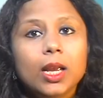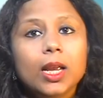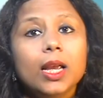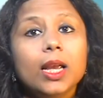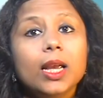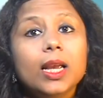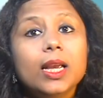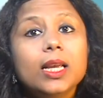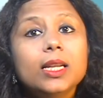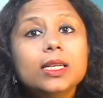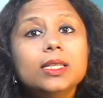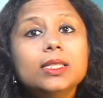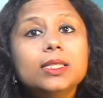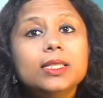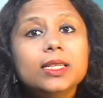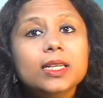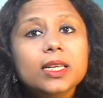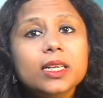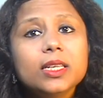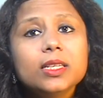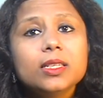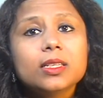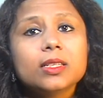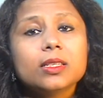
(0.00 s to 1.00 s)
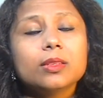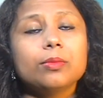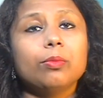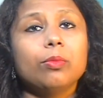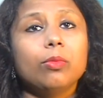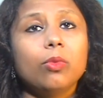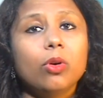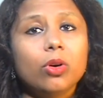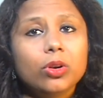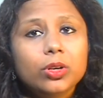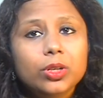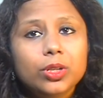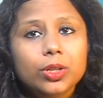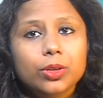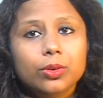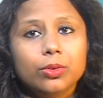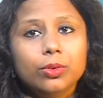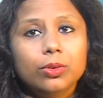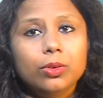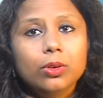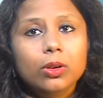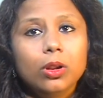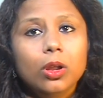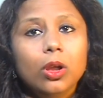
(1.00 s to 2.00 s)
In this
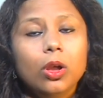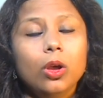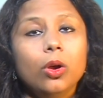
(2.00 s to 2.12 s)
module,